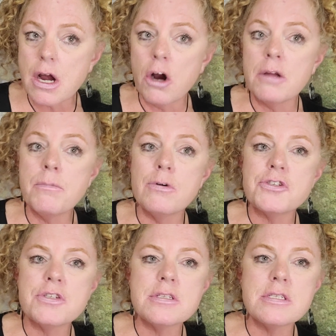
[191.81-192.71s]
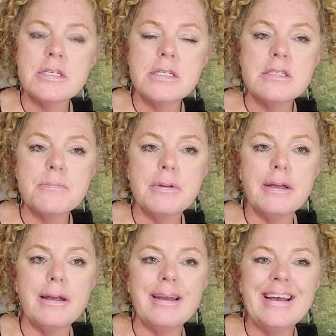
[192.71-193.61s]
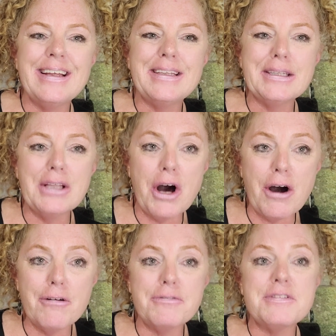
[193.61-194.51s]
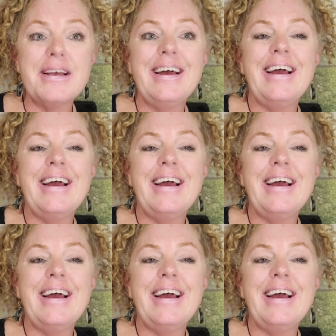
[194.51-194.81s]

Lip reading: Our emotions need to be loved